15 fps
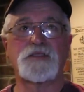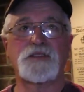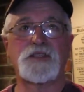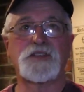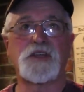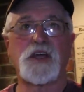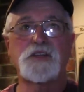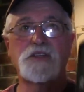
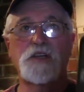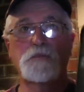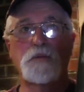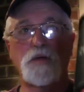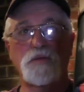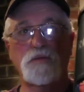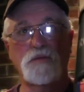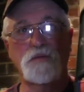discussion
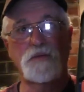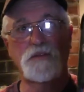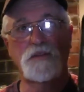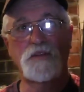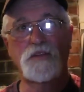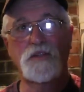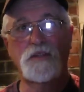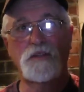about
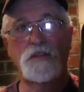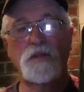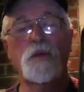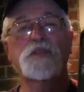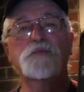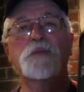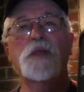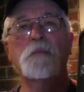
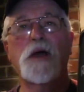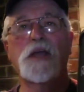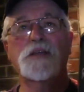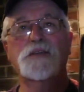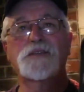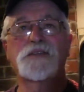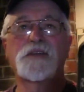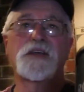USB
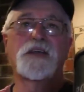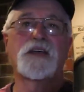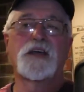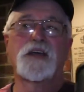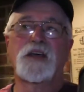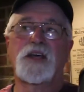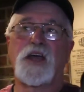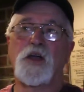mics.
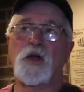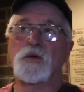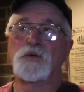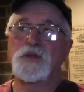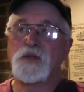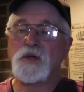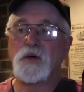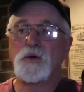I
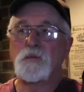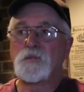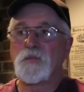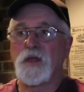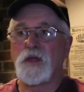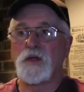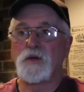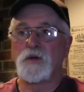own two.
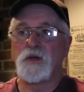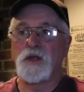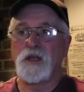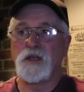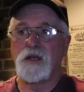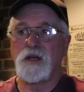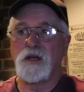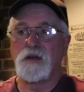I own
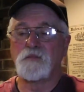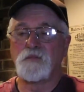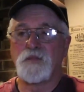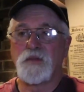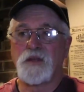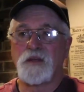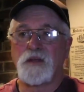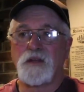a,
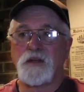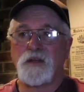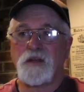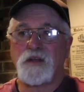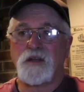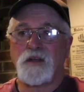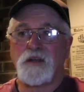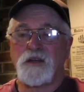
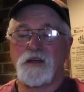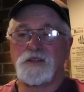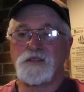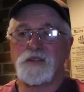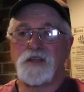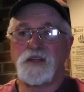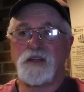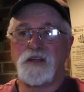
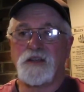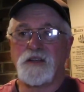let's see,